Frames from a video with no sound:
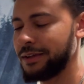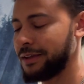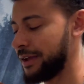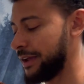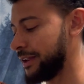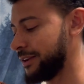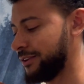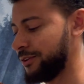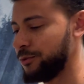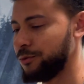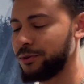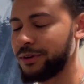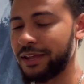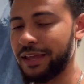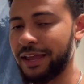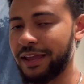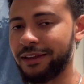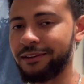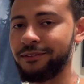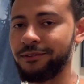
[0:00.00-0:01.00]
And you
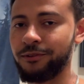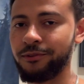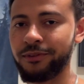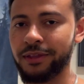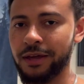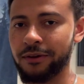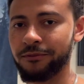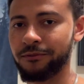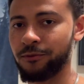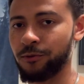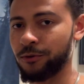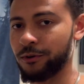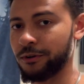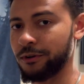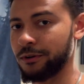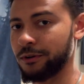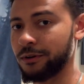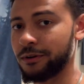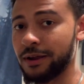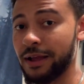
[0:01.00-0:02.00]
can't do that for
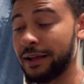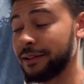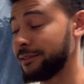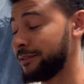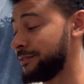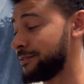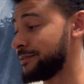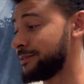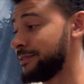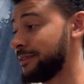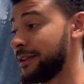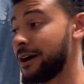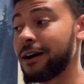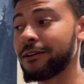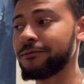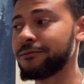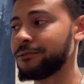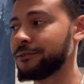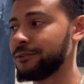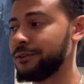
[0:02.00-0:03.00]
her, at least
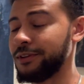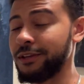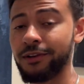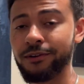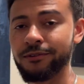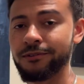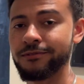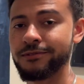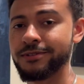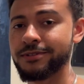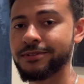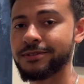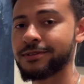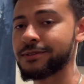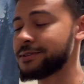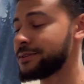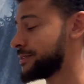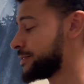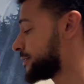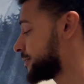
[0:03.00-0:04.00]
not for years,
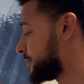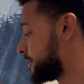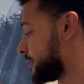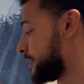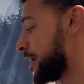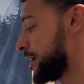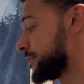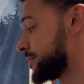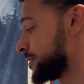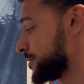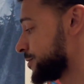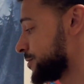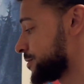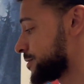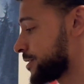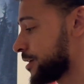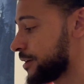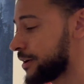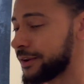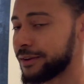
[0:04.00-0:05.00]
until you
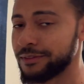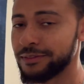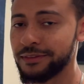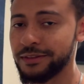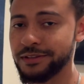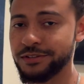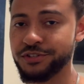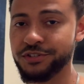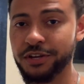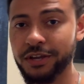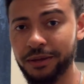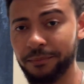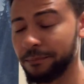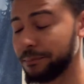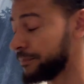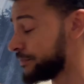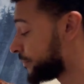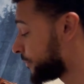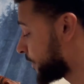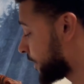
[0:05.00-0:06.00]
start hitting the
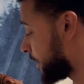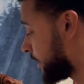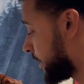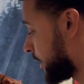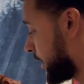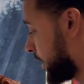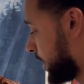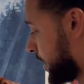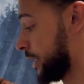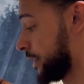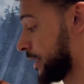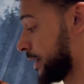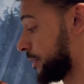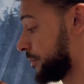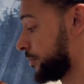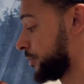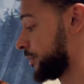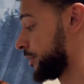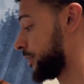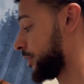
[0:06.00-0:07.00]
gym. And then I
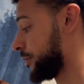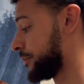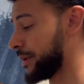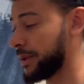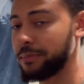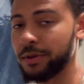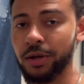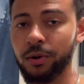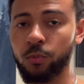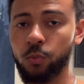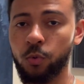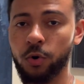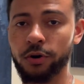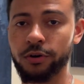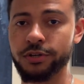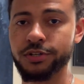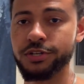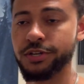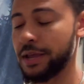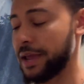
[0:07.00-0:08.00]
put, maybe at
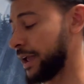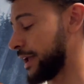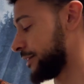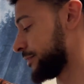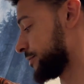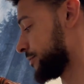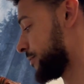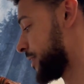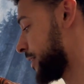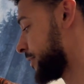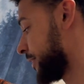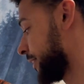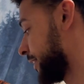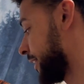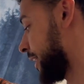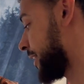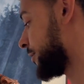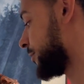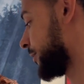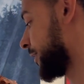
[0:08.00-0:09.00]
work she hangs around a
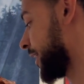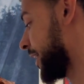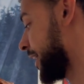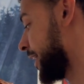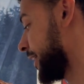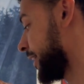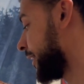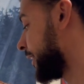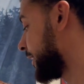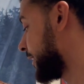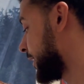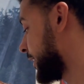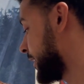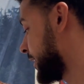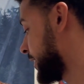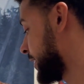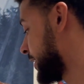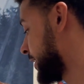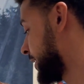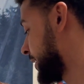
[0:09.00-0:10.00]
ghetto guy
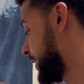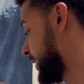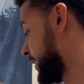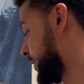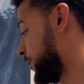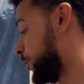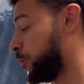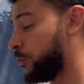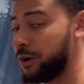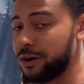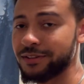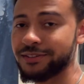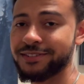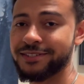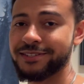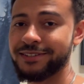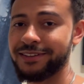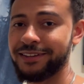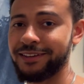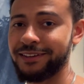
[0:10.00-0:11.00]

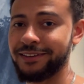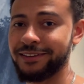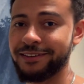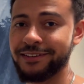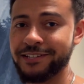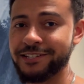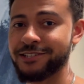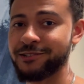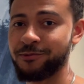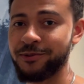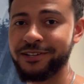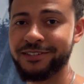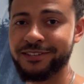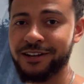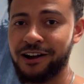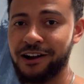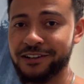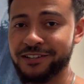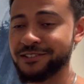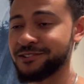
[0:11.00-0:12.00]
once and he sweet
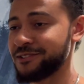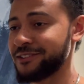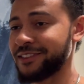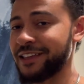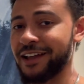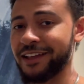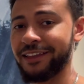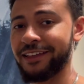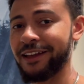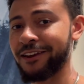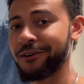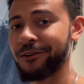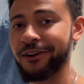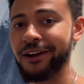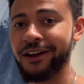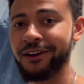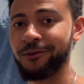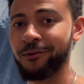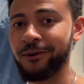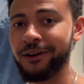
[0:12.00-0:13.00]
talks her in that ghetto
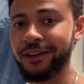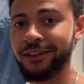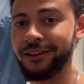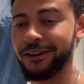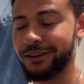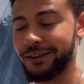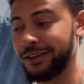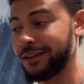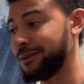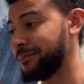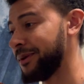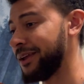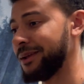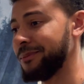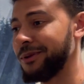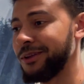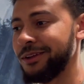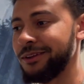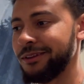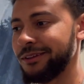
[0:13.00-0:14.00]
kind of way, like, hey
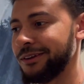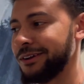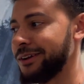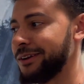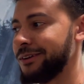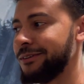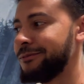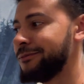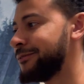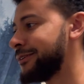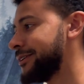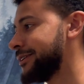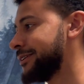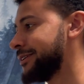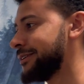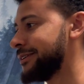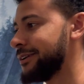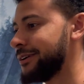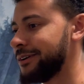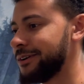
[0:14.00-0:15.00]
baby, like,
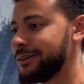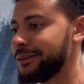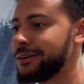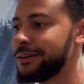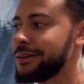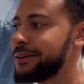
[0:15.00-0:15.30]
whoa, like,